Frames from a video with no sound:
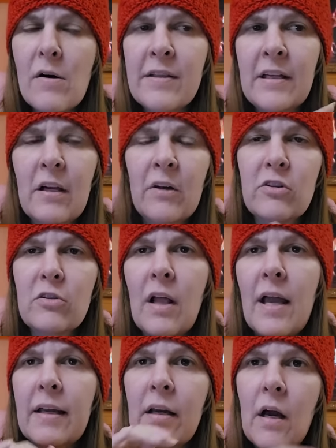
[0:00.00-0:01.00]
And then I'll do
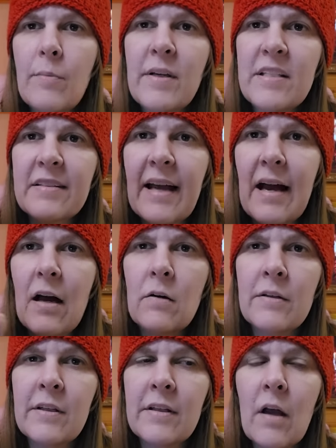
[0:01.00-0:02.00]
like, uh, mid style.
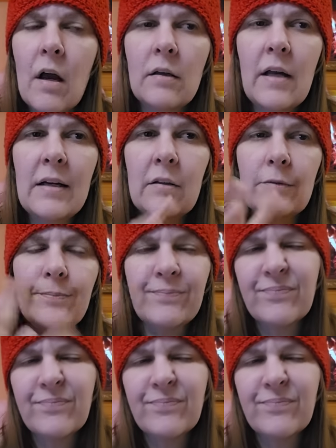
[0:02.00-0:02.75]
And then uh, I don't know.